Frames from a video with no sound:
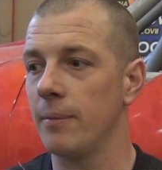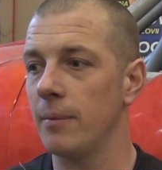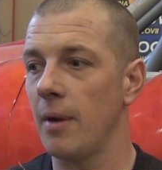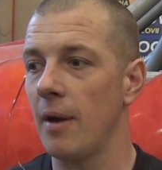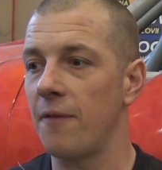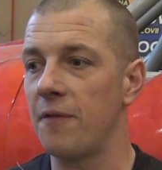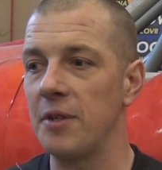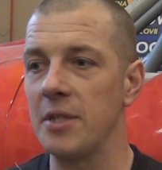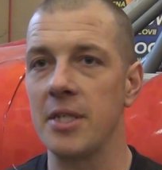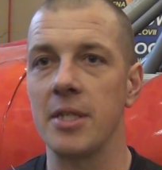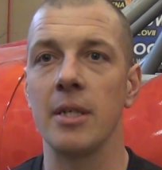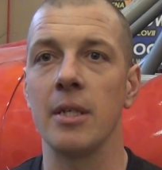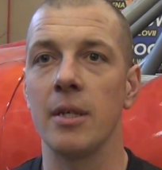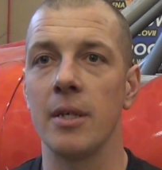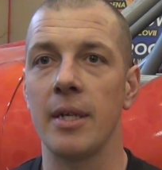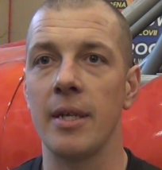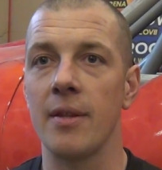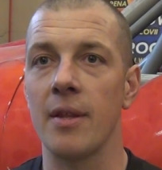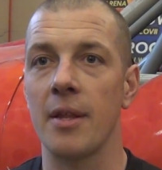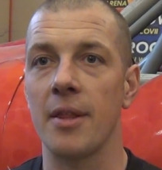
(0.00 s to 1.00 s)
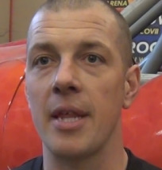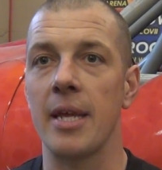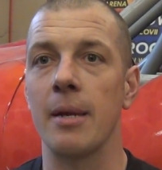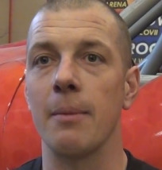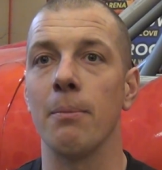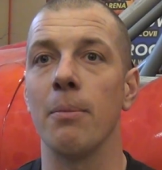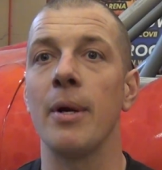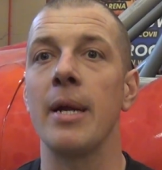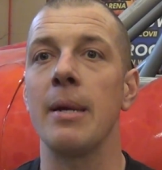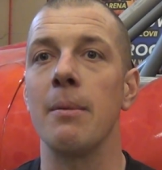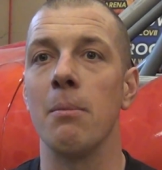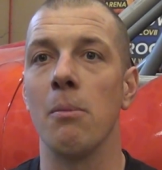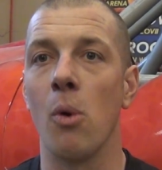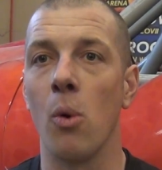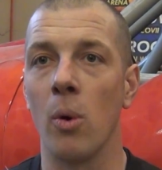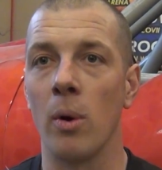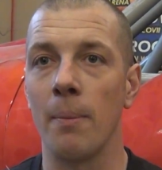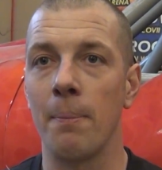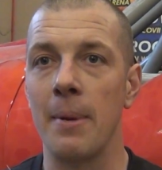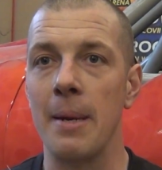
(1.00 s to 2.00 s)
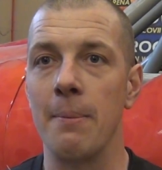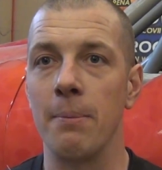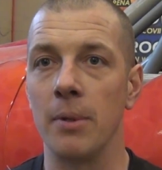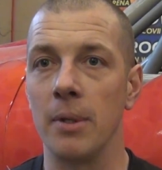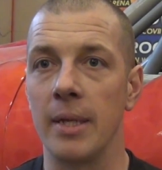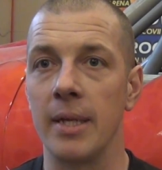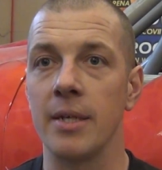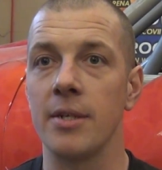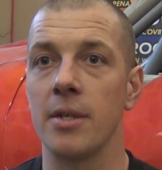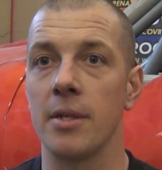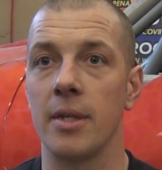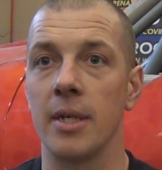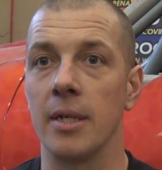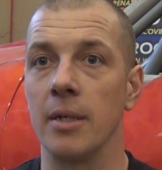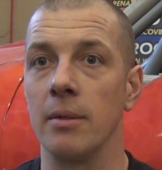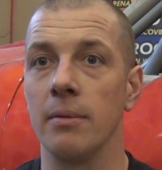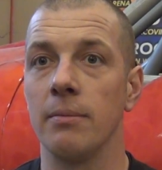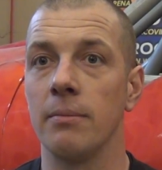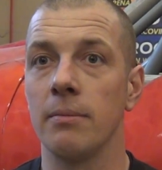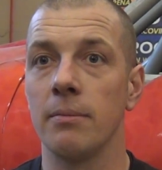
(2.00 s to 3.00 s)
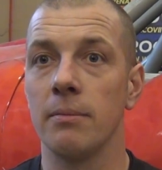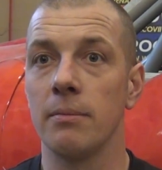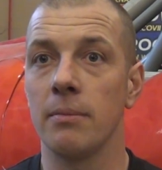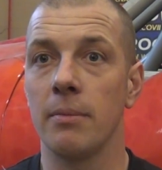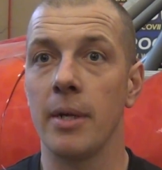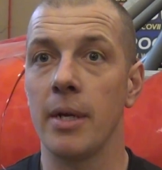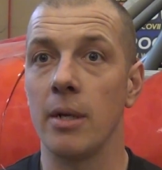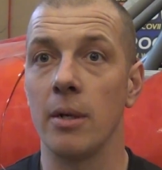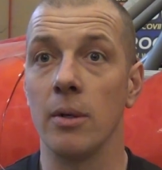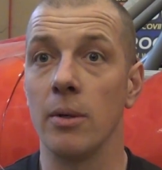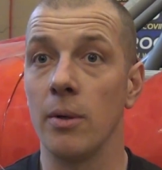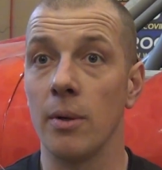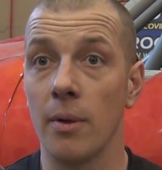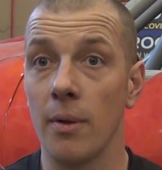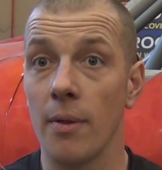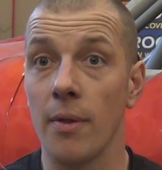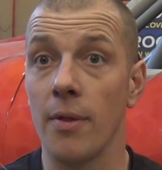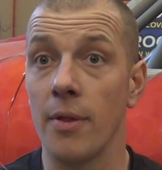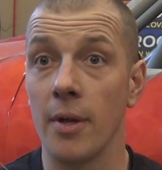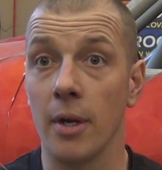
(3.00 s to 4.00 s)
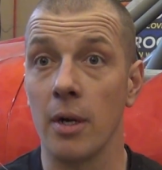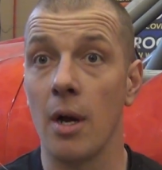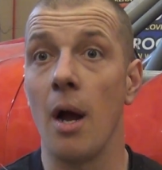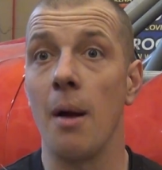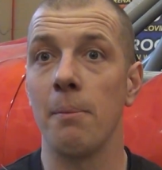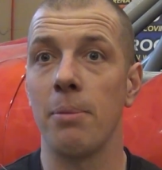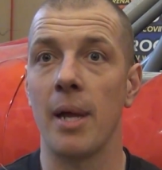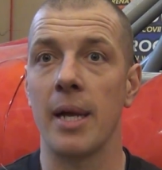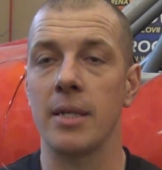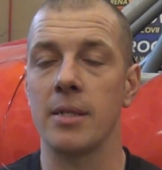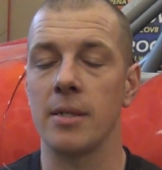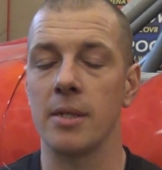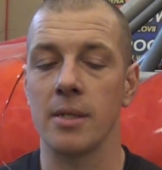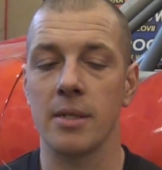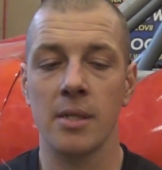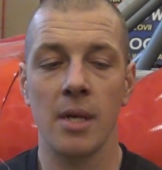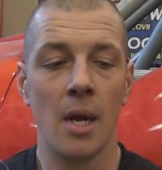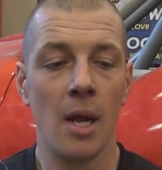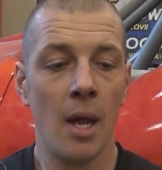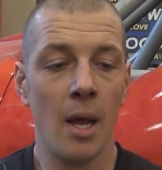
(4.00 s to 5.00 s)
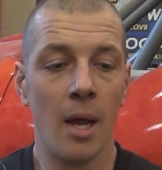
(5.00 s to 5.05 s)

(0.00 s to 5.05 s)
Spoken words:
a facility that they can bring more people into their, you know, their complexes.